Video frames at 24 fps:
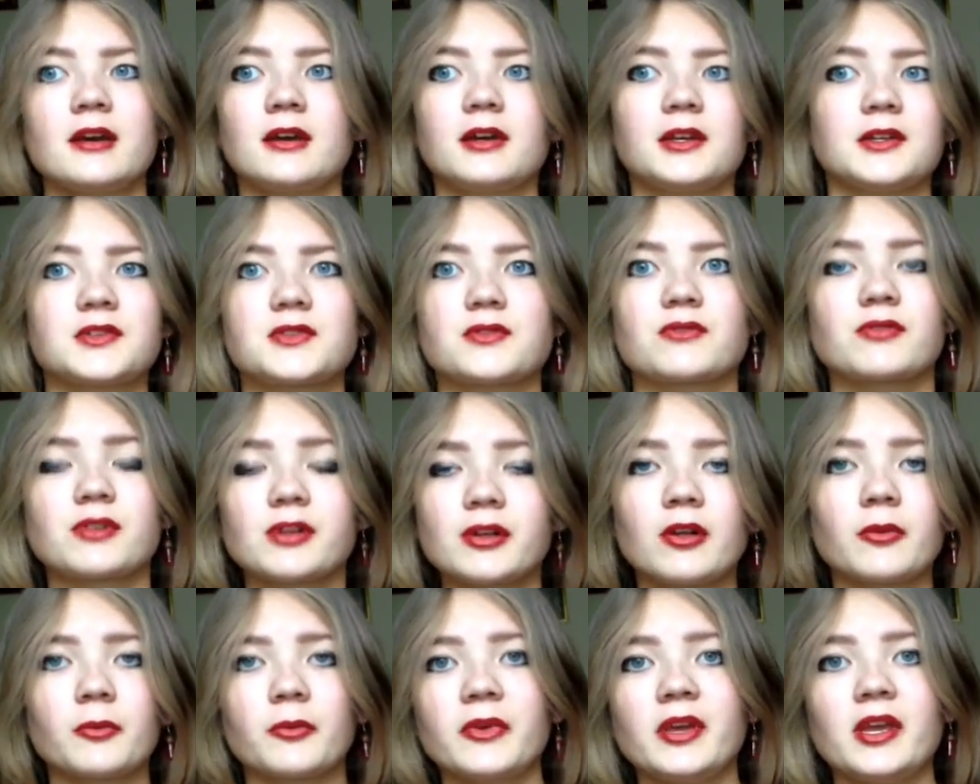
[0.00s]
It's
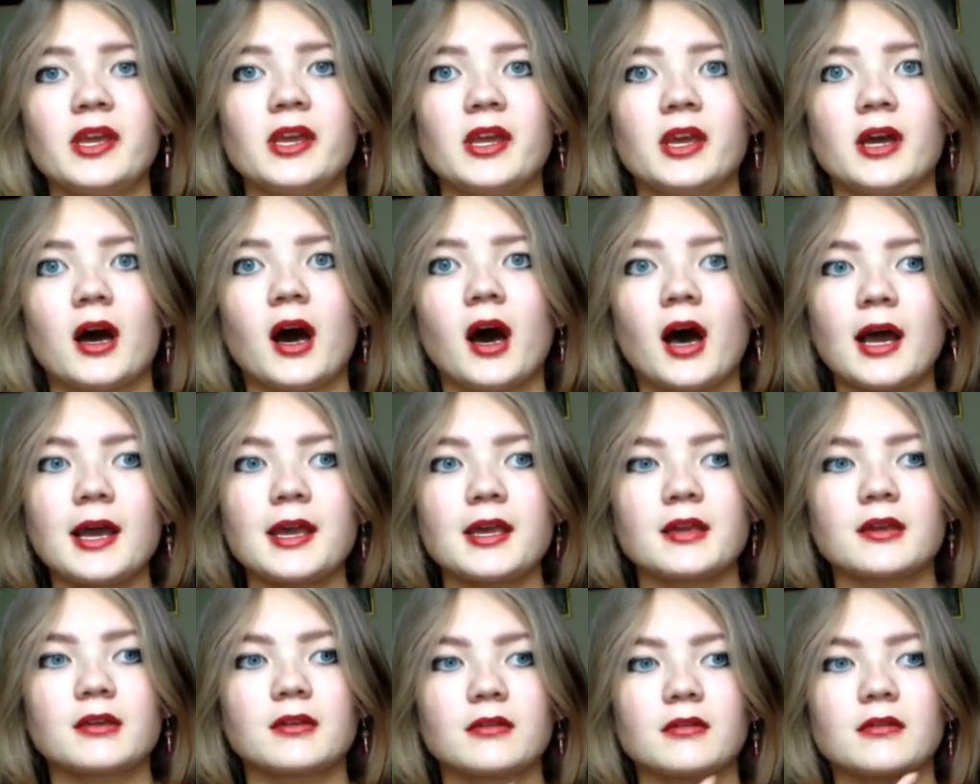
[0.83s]
real me.
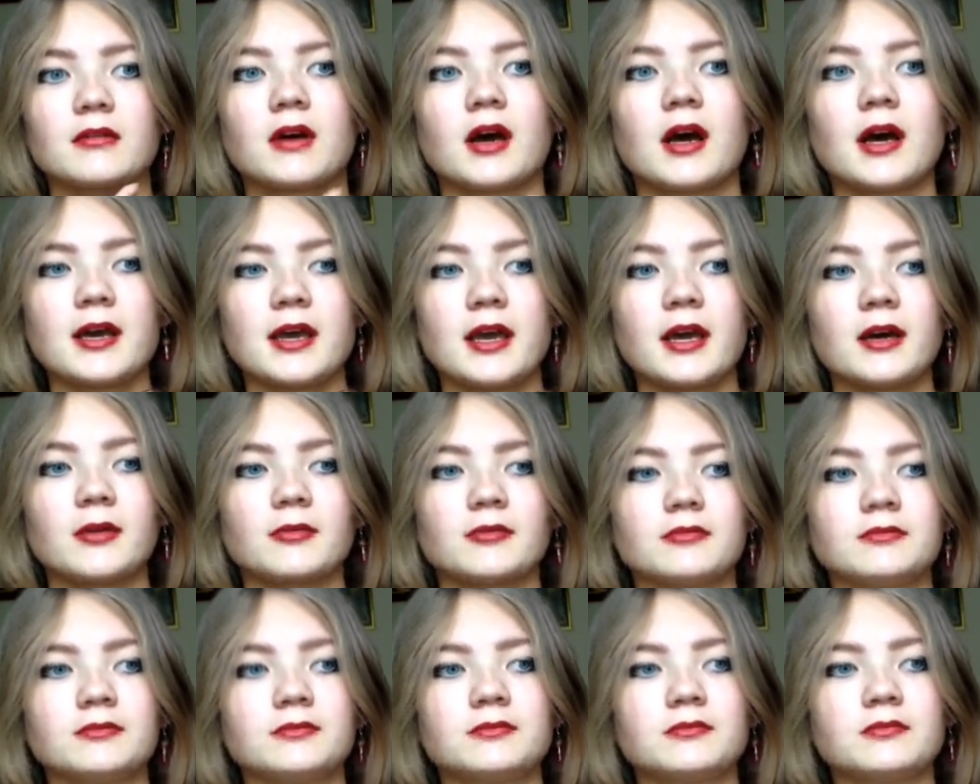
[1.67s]
I I am
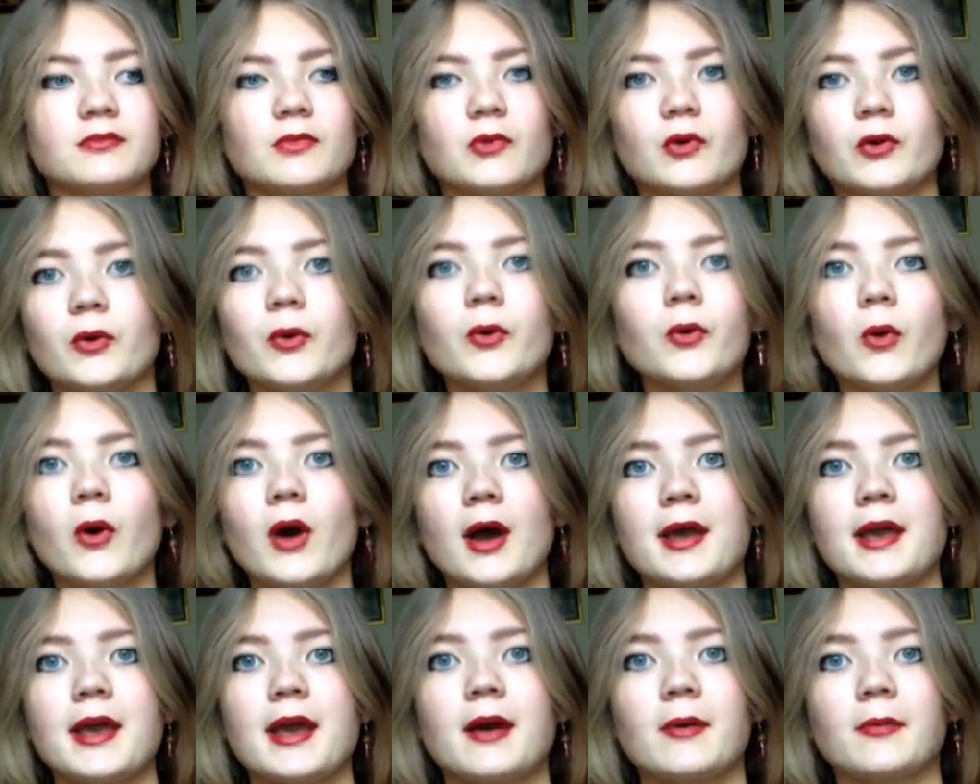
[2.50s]
who
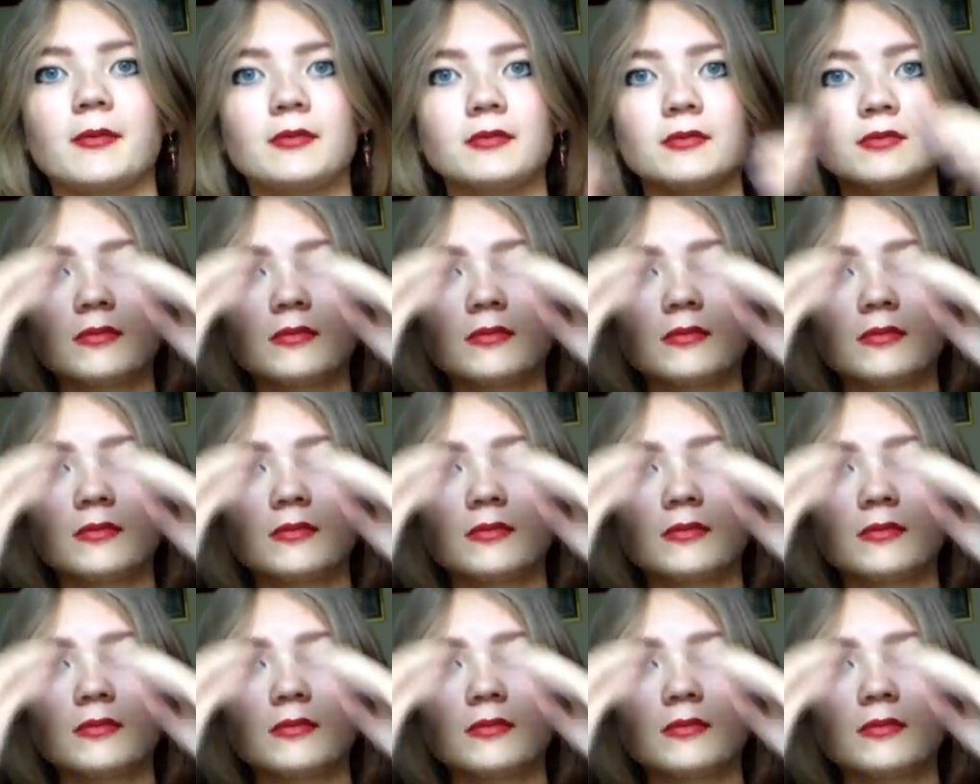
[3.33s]
I am.